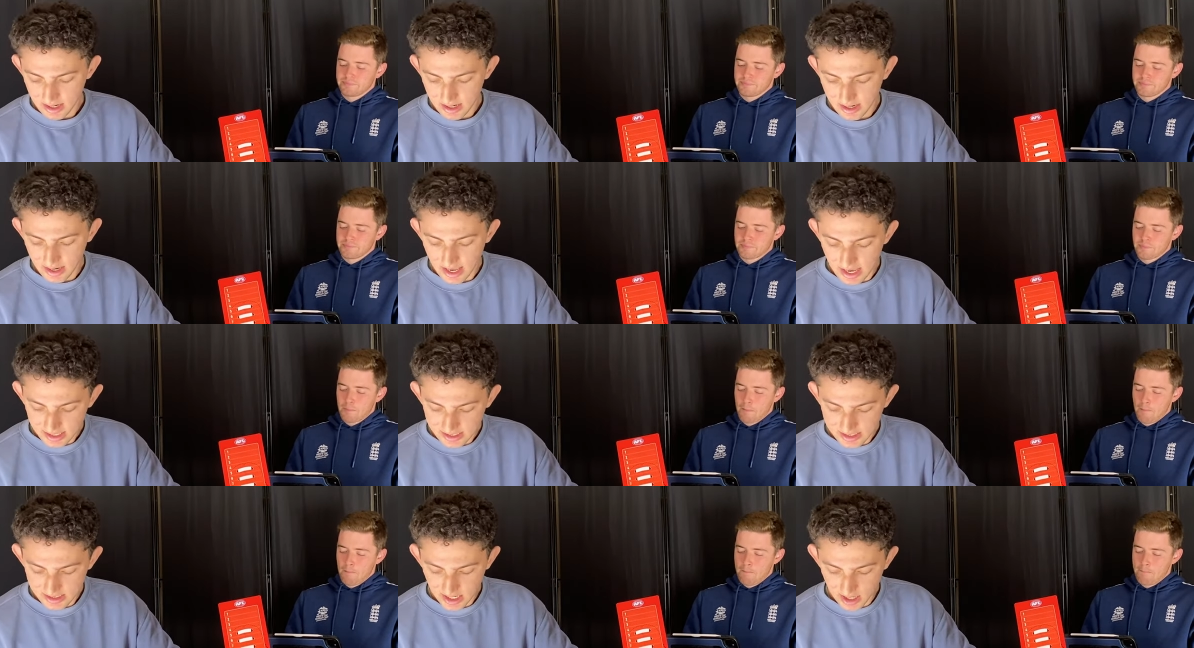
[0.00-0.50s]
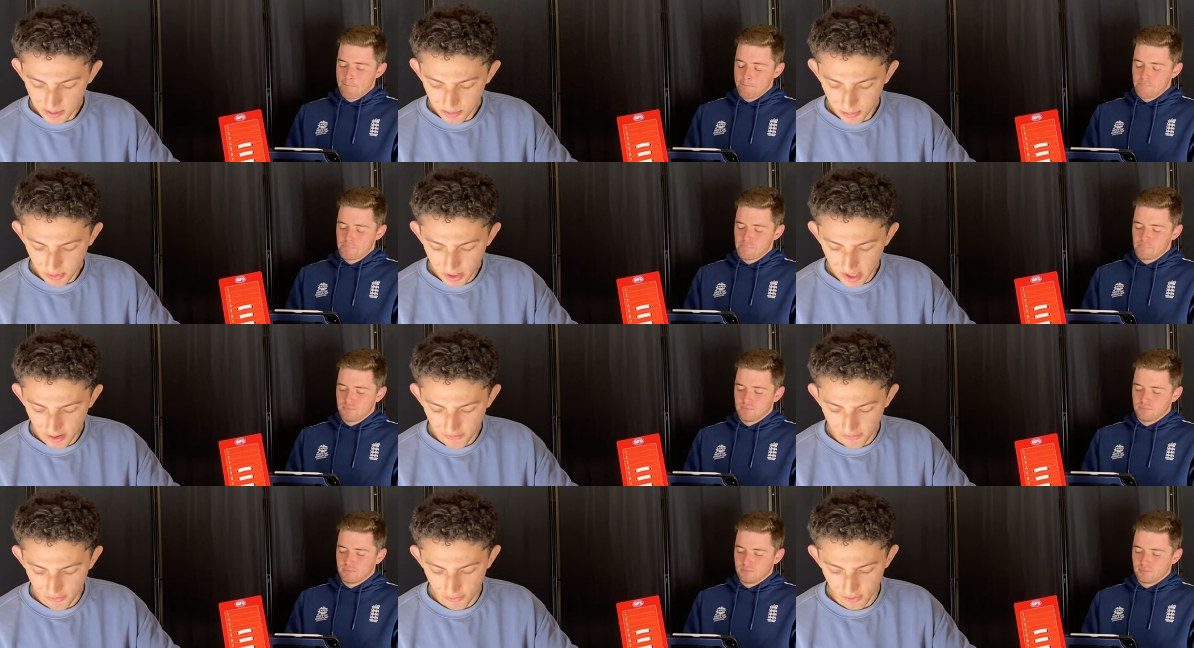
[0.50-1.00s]
Speaker 1: Next up,
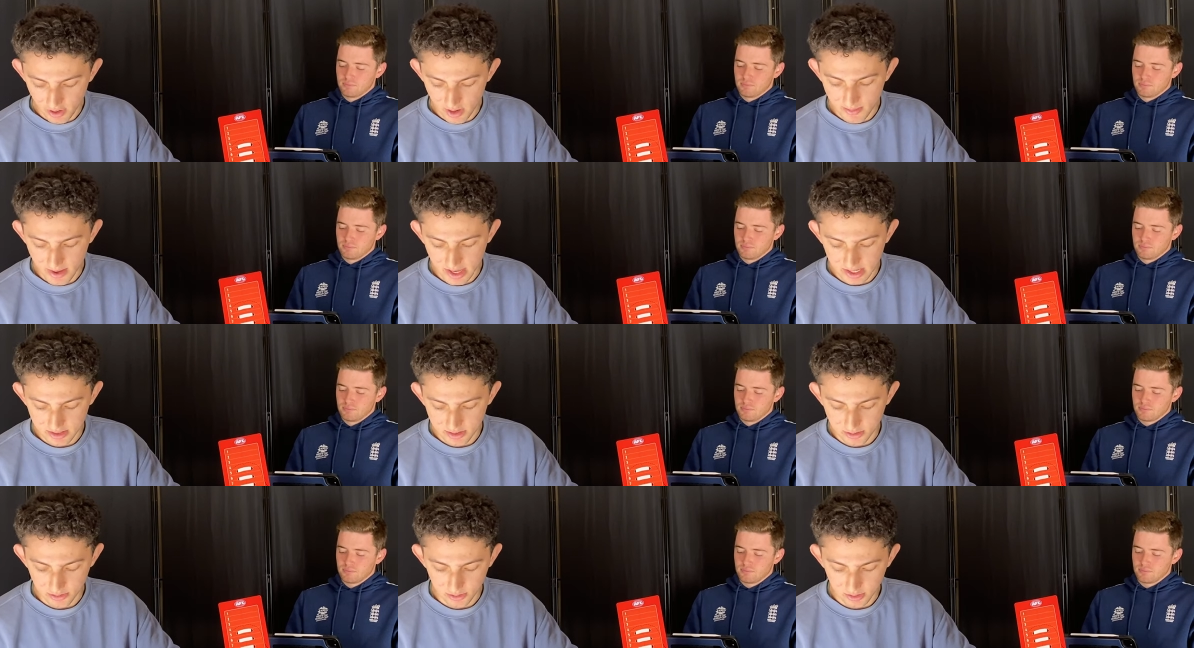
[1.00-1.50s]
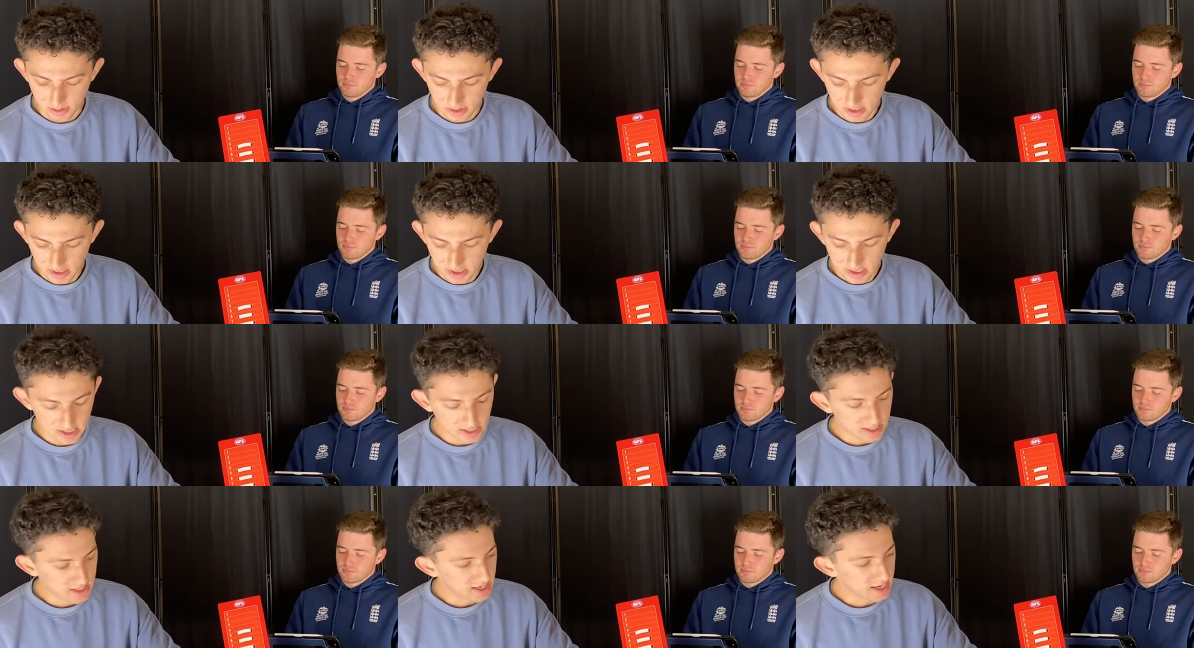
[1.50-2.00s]
we have Fremantle.
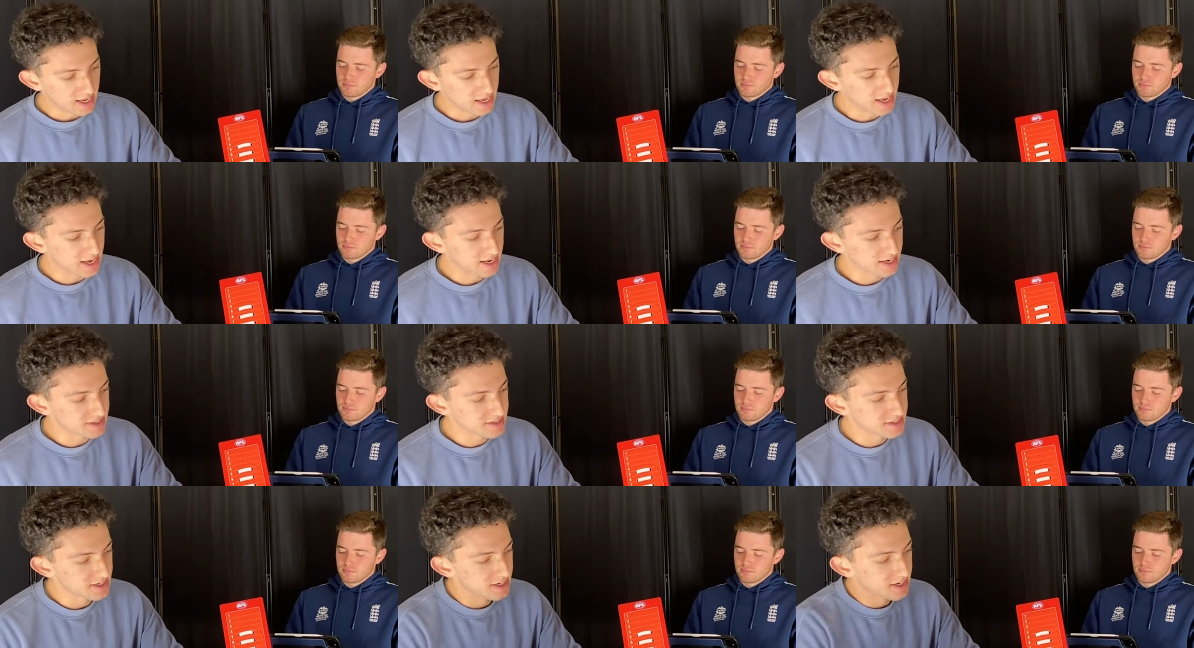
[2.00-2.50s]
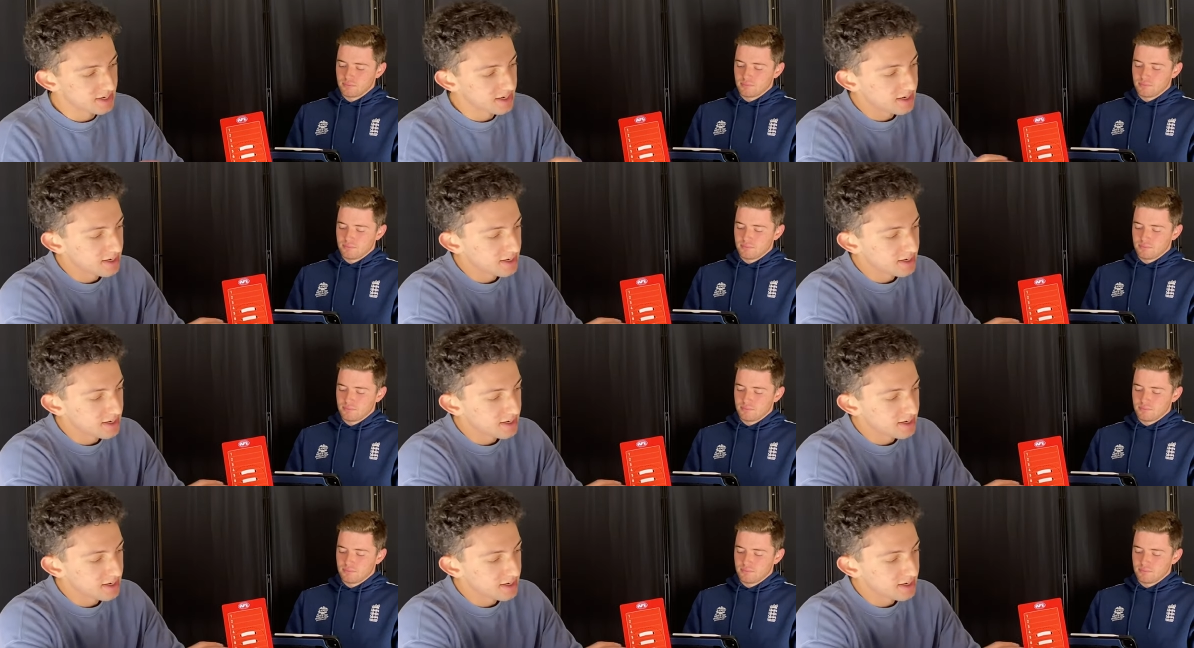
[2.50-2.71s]
And